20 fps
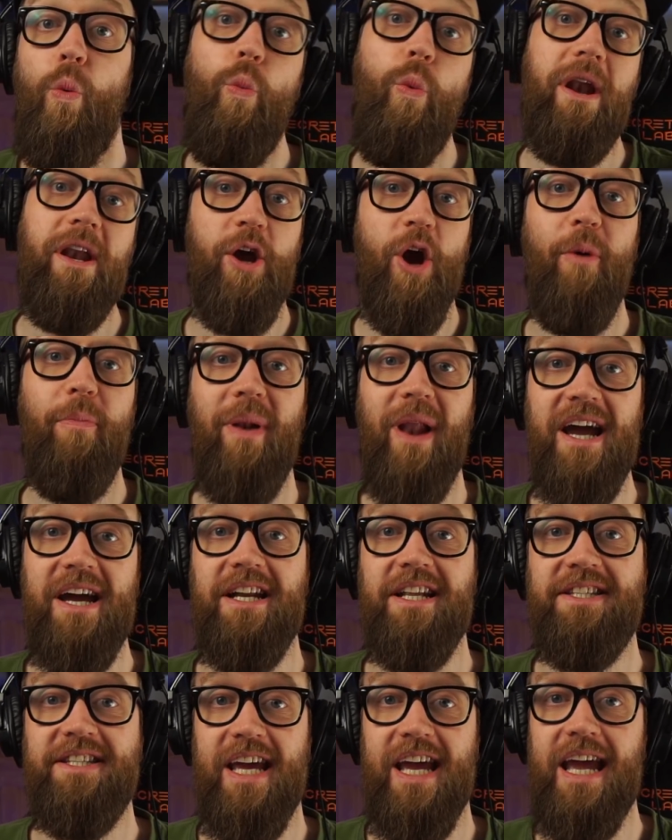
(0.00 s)
When you're
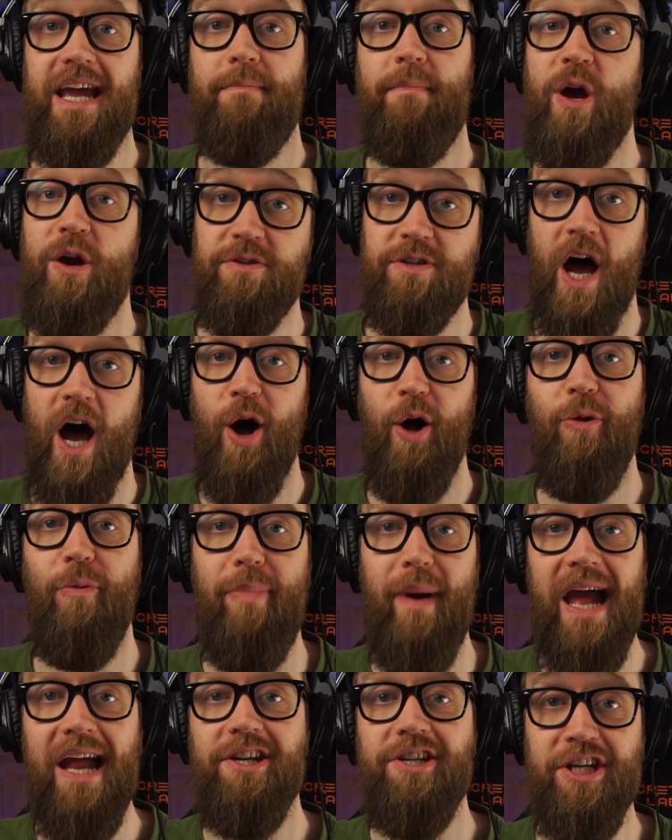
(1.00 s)
playing a team whose whole
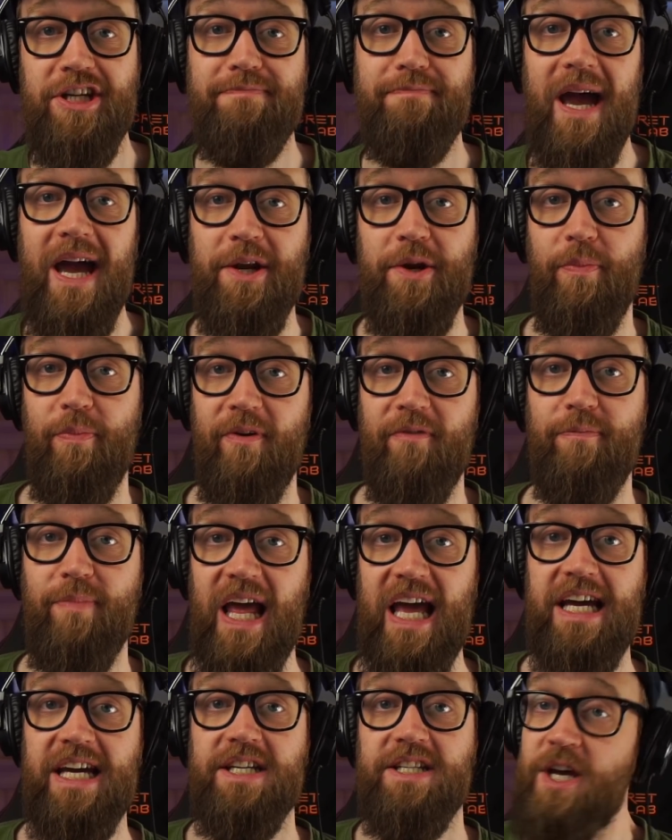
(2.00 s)
bench is made up of
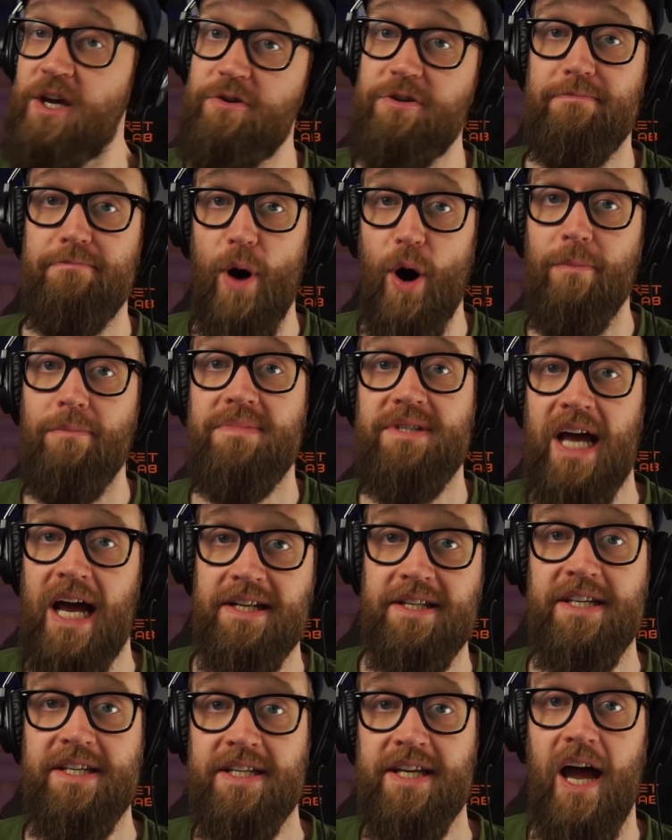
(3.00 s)
players whose mums
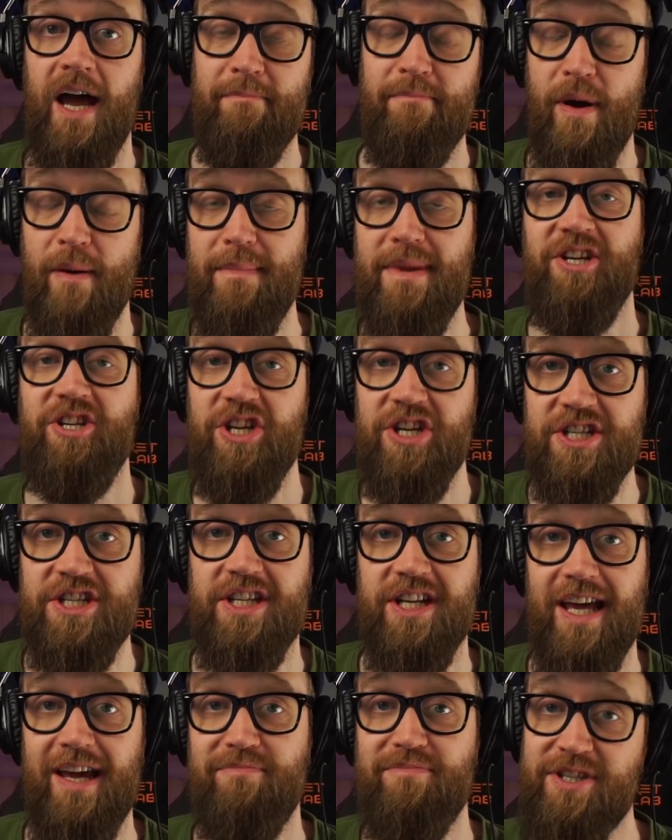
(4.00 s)
had to sign permission
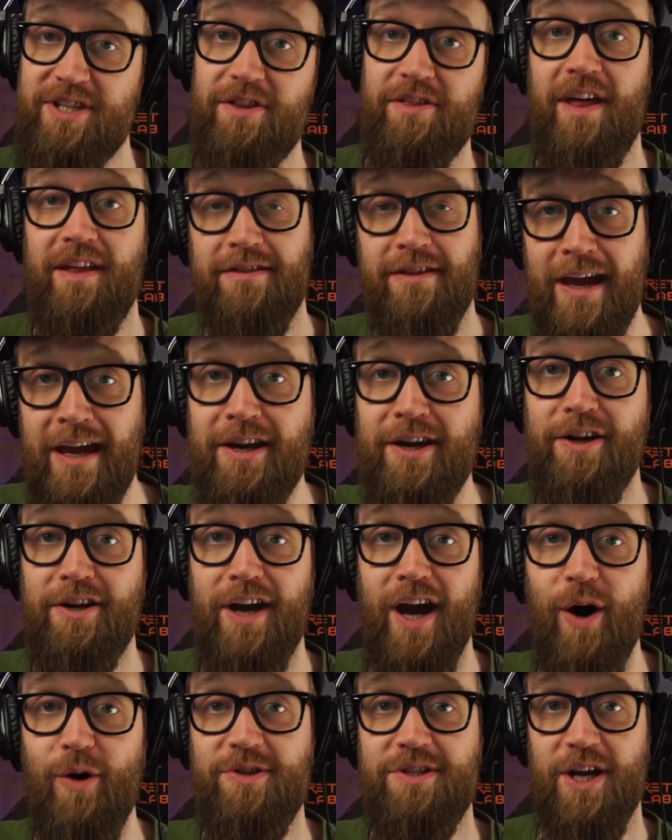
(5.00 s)
slips so that they could
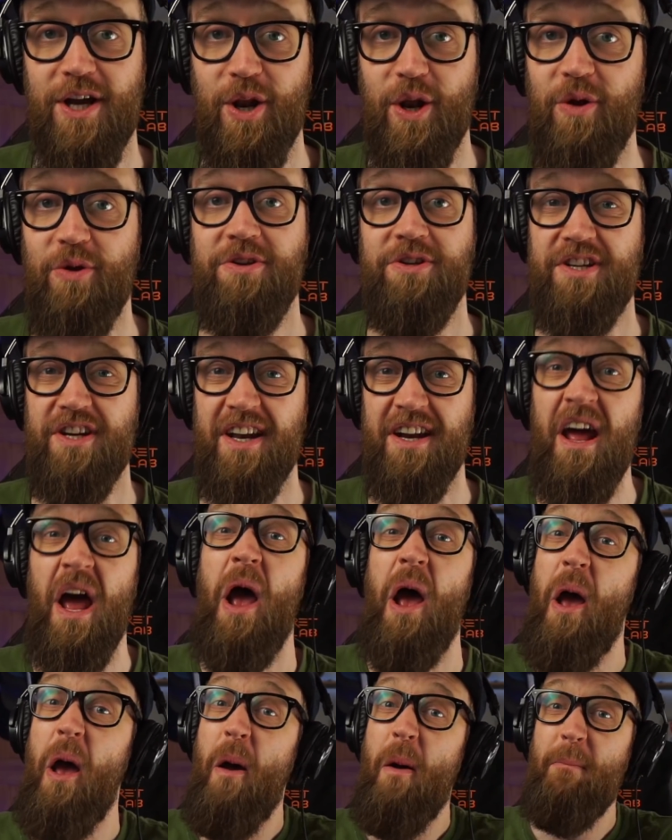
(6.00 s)
go to London,
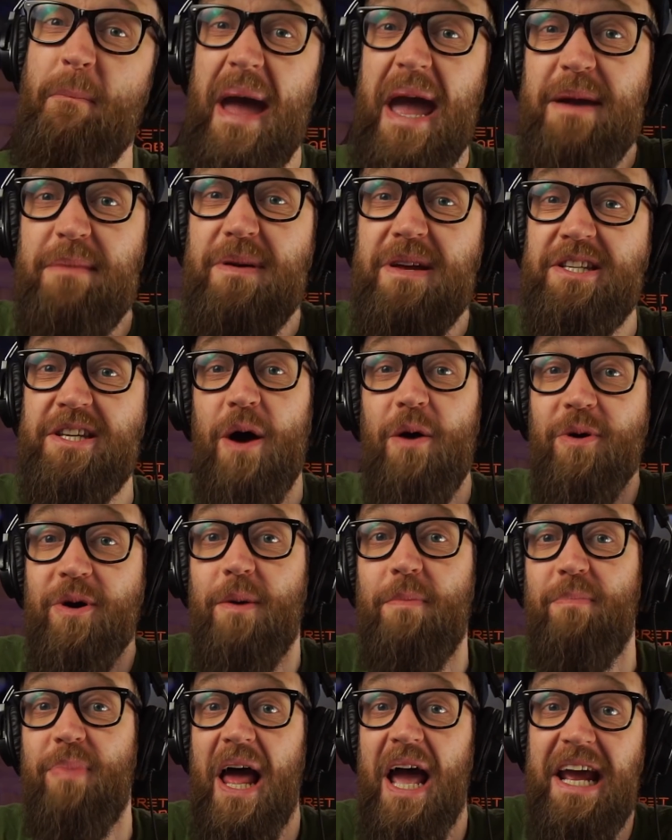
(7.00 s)
maybe don't
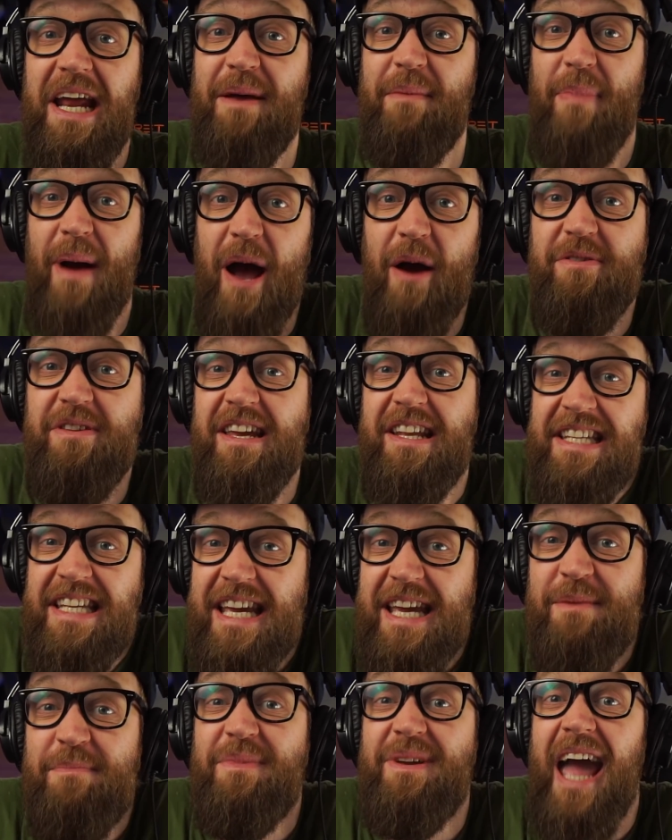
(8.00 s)
complain about your
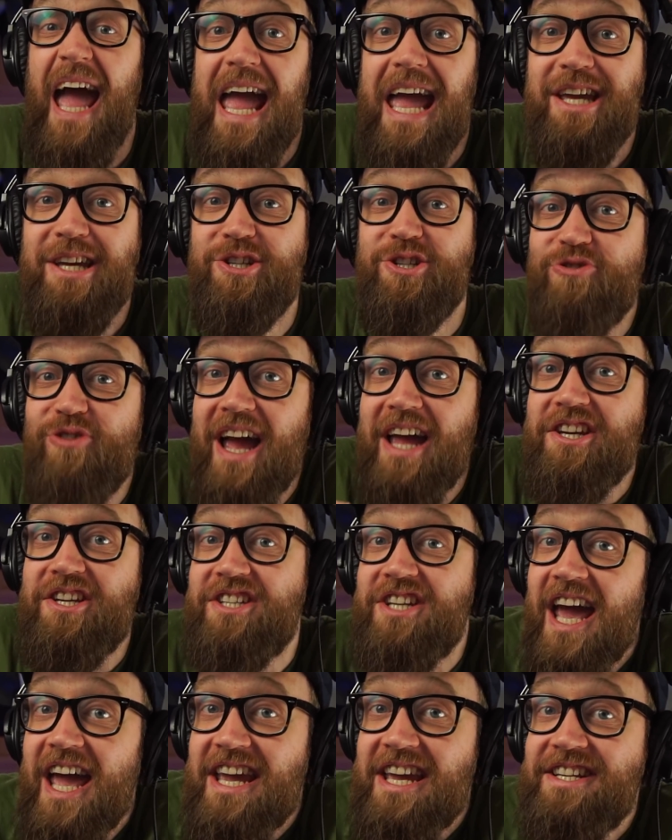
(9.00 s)
team getting
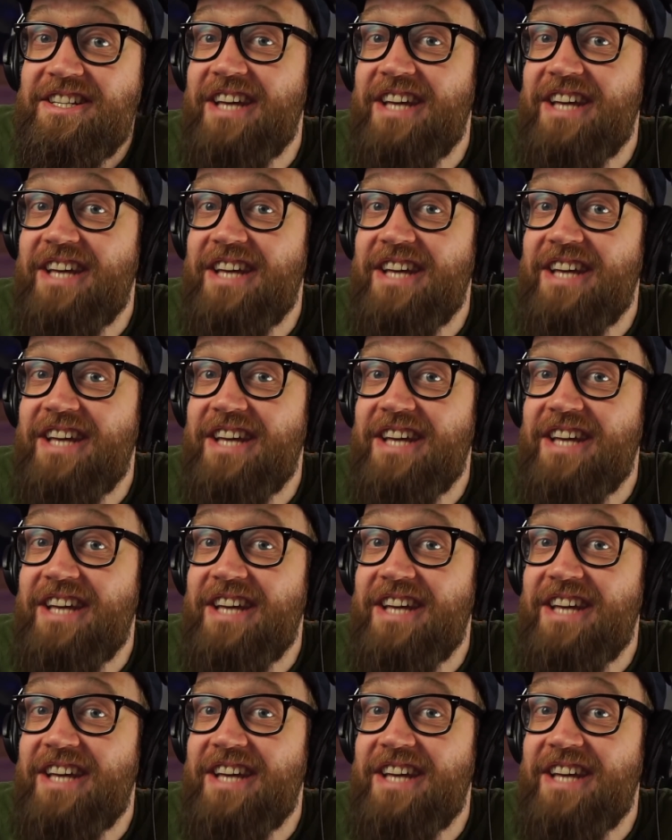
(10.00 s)
stretched, eh,